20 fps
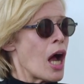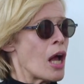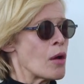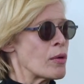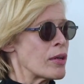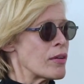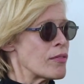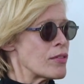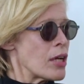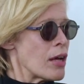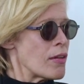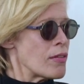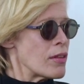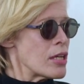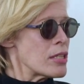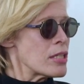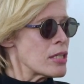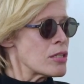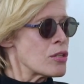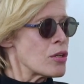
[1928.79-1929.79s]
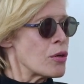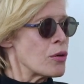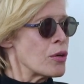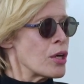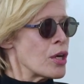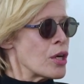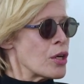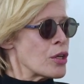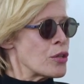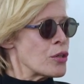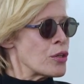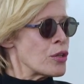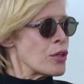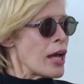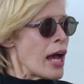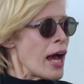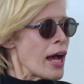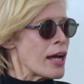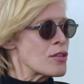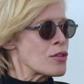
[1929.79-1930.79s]
I would have done this. And so
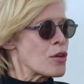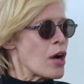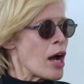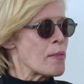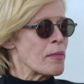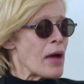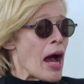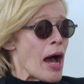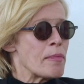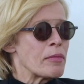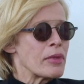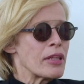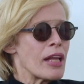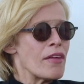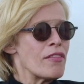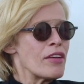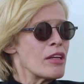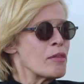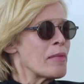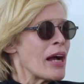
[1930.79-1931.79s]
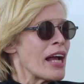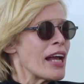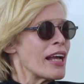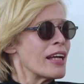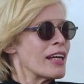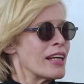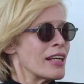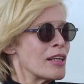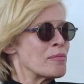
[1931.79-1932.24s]
yeah, so I'm loving my